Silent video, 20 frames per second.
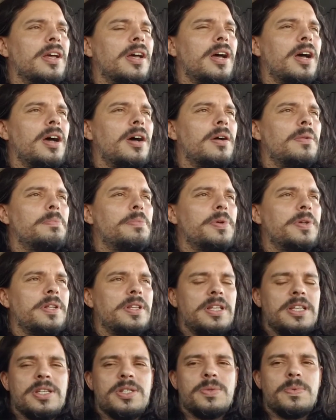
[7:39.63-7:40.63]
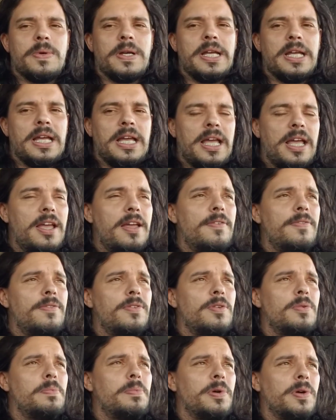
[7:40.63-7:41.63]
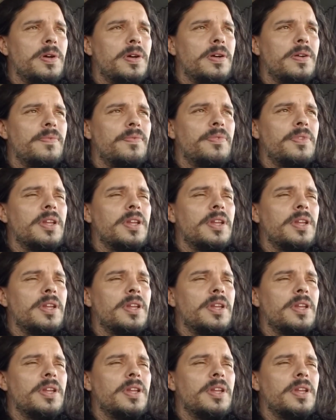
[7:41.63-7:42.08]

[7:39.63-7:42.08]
I'll put it this way: if you put